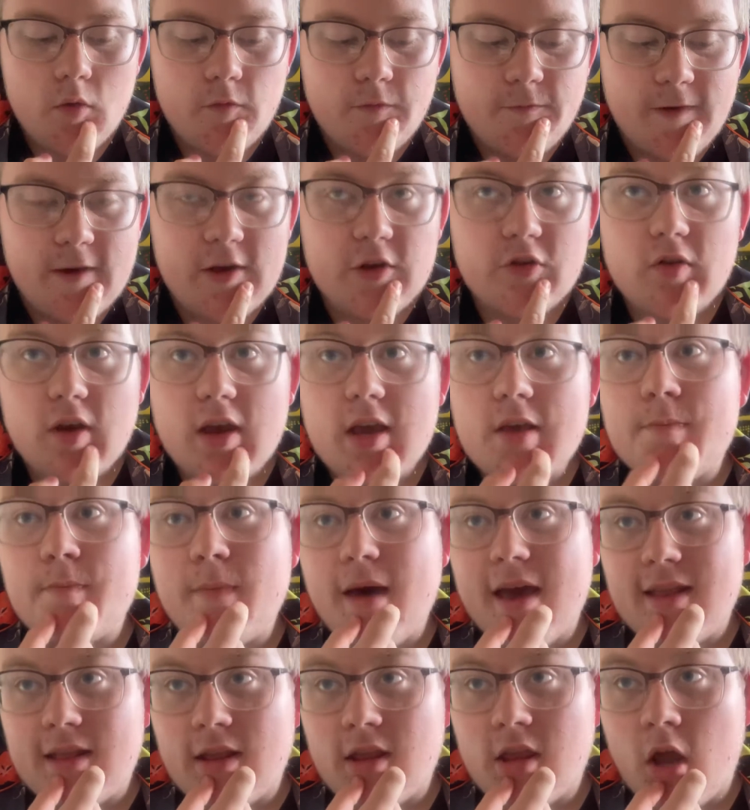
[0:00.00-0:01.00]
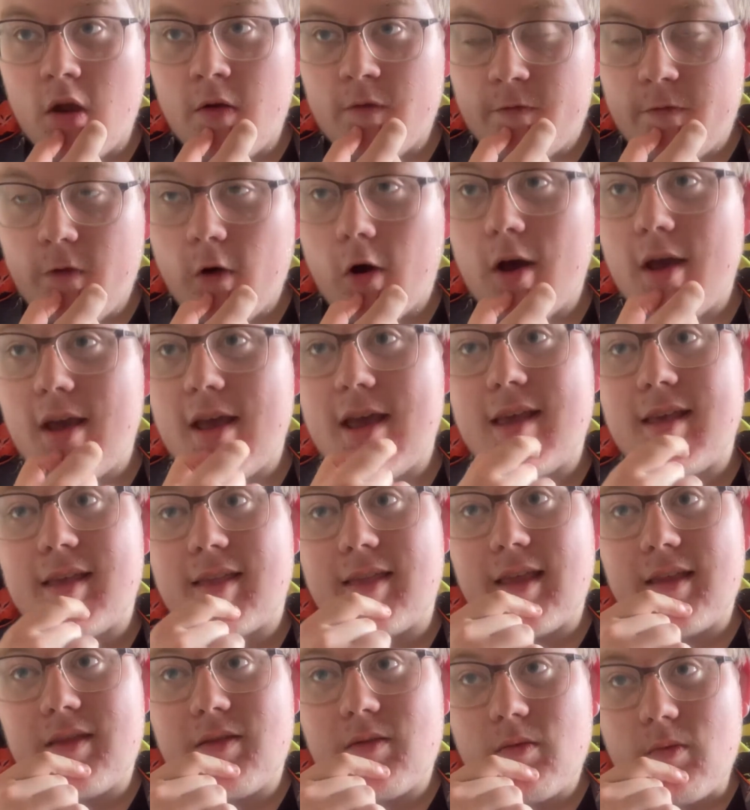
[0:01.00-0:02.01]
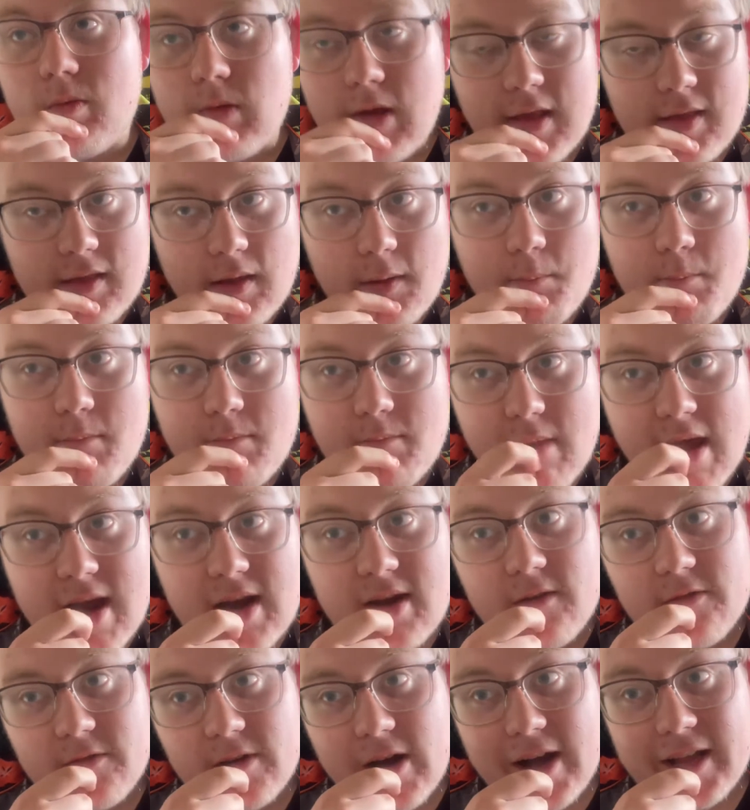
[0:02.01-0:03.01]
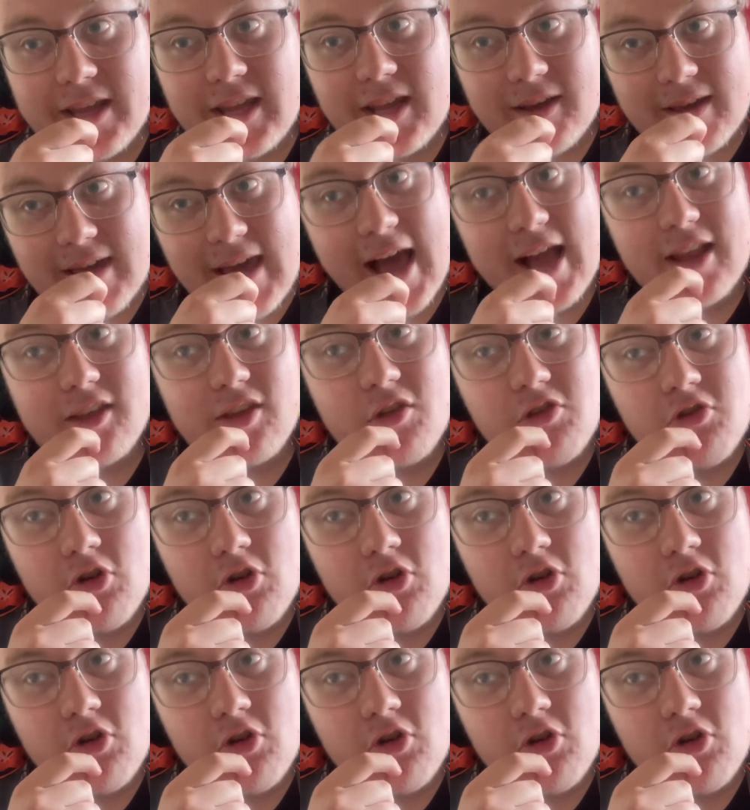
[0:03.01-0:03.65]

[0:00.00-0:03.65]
Fear Street is mainly known for is the many variety of characters,